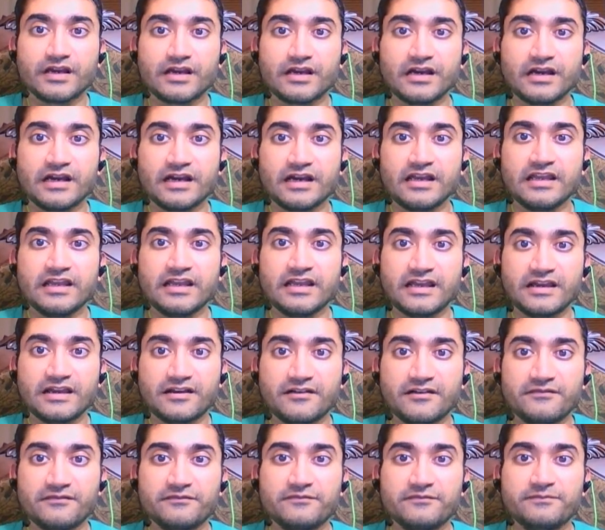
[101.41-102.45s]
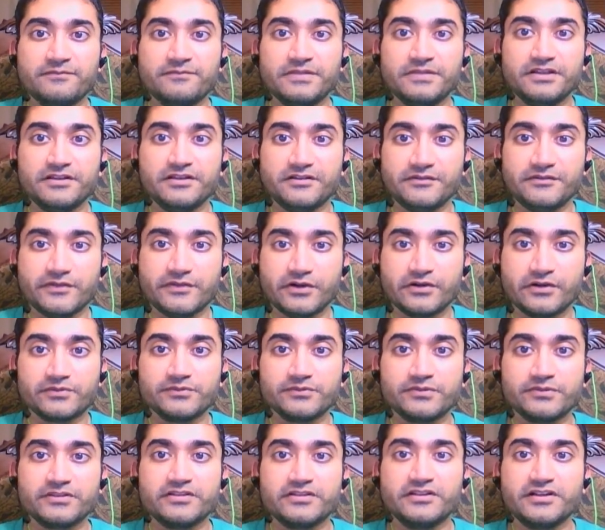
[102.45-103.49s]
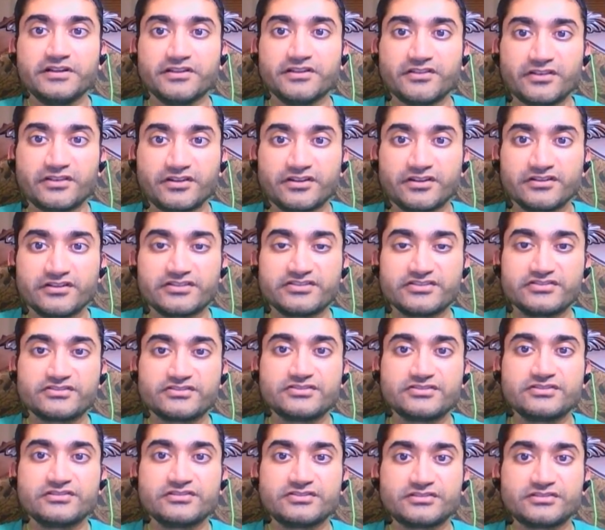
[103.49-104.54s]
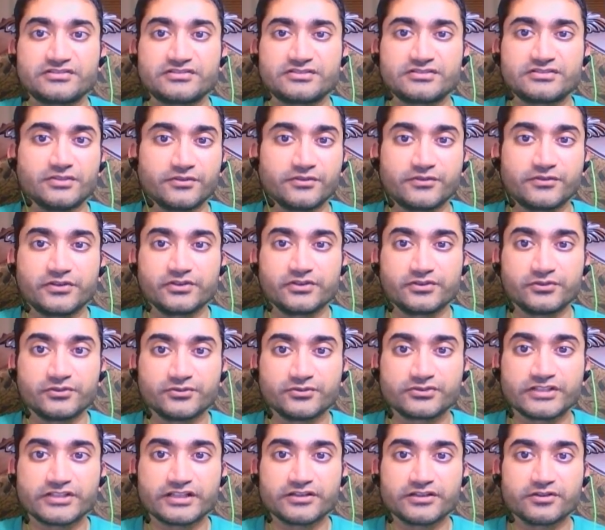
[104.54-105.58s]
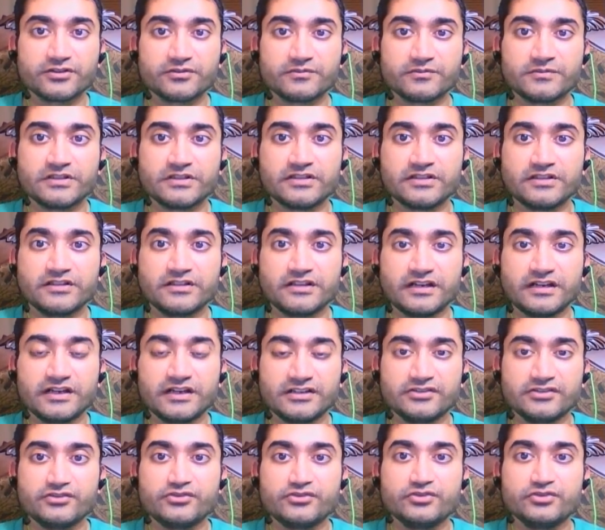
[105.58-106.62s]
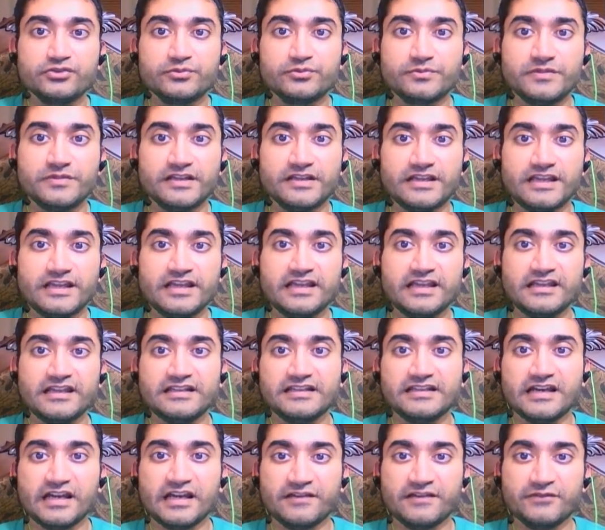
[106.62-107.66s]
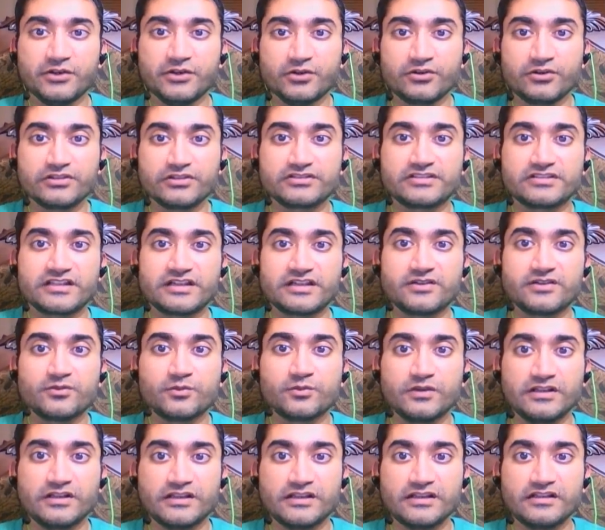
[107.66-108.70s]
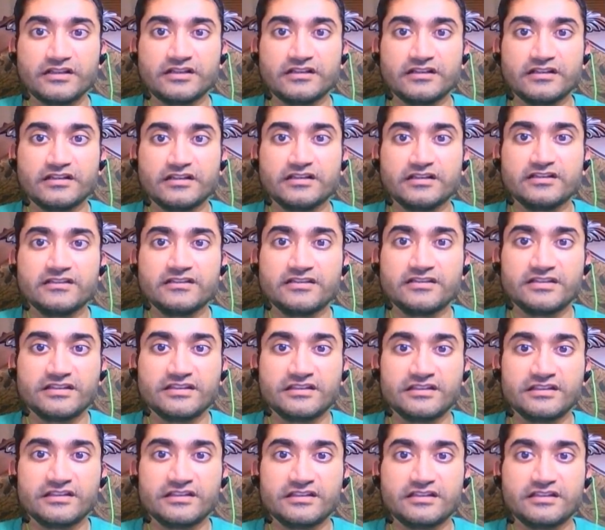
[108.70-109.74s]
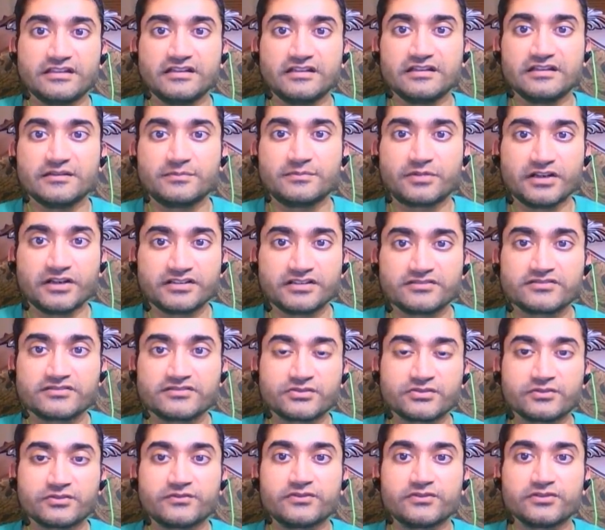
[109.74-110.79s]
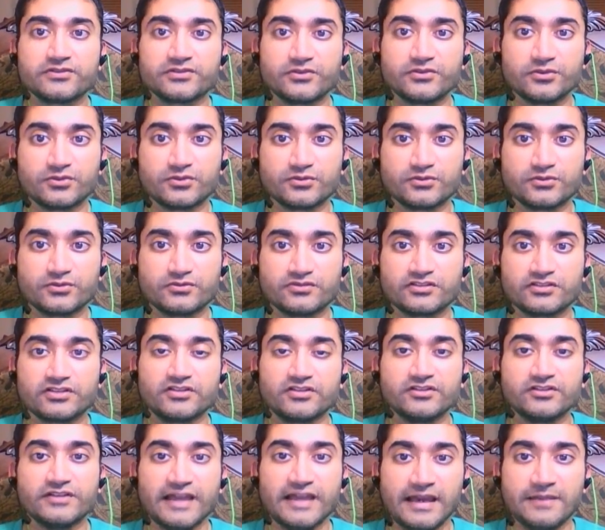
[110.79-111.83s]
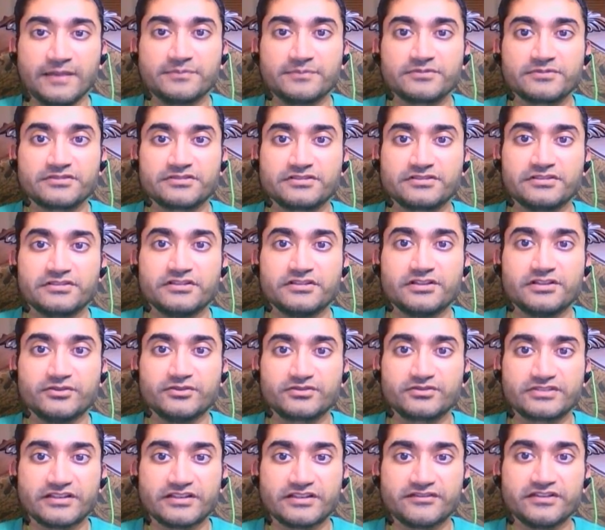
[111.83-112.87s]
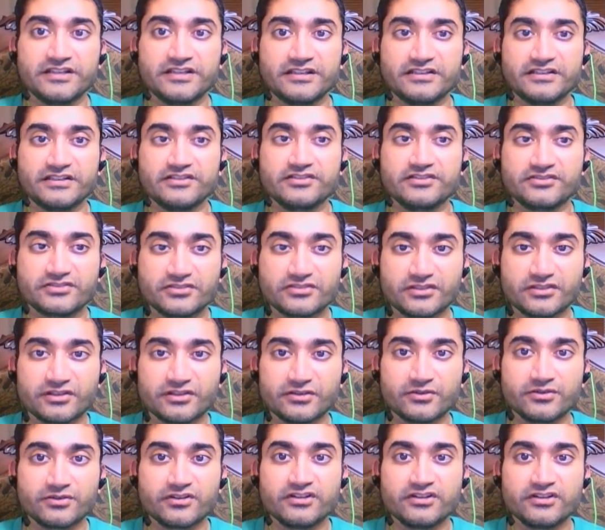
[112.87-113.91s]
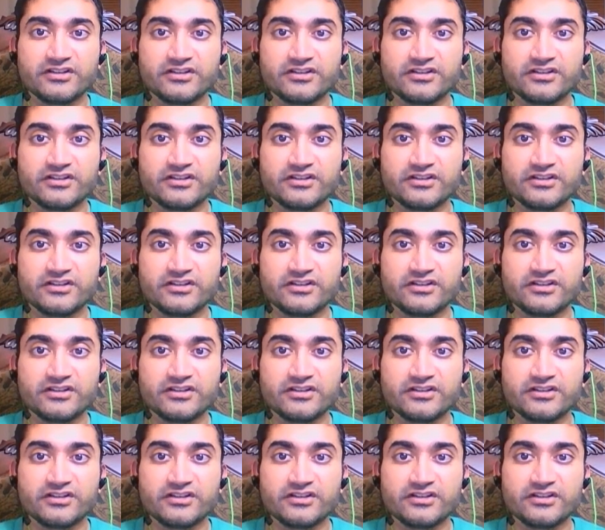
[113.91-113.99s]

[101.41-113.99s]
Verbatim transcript: I have been involved with another silver and gold channel on YouTube, and I've noticed that when the price of silver and gold collapsed, you know, seven, eight years ago,